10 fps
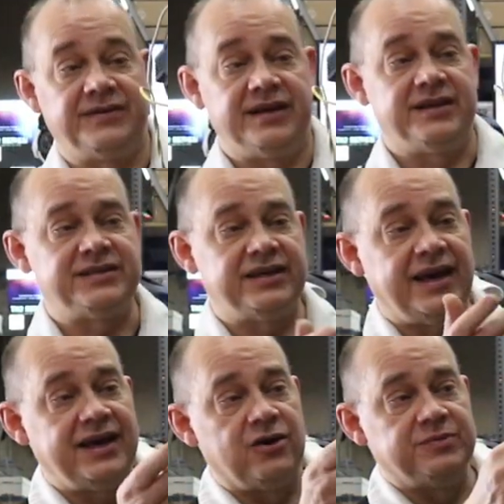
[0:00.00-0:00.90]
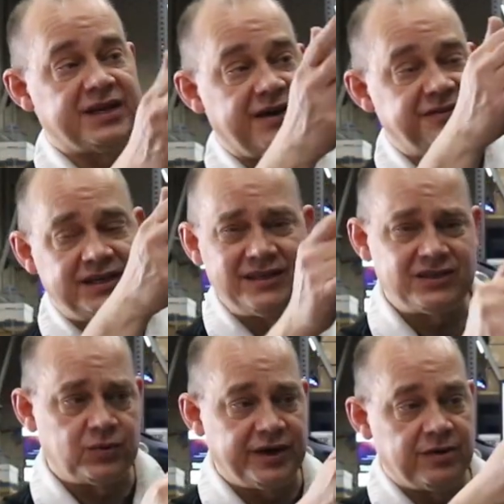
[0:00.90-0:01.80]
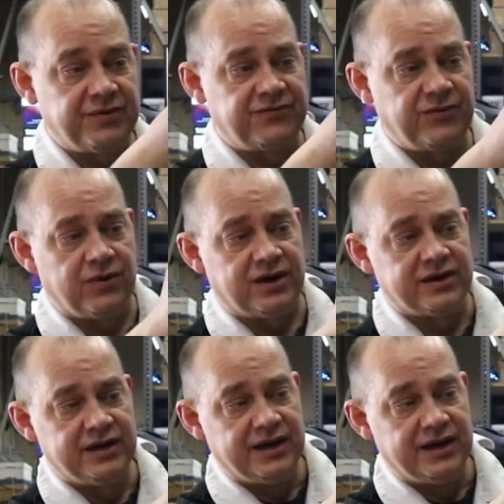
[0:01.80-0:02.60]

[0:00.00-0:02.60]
Now this is 8 ohms. I've seen this tweeter before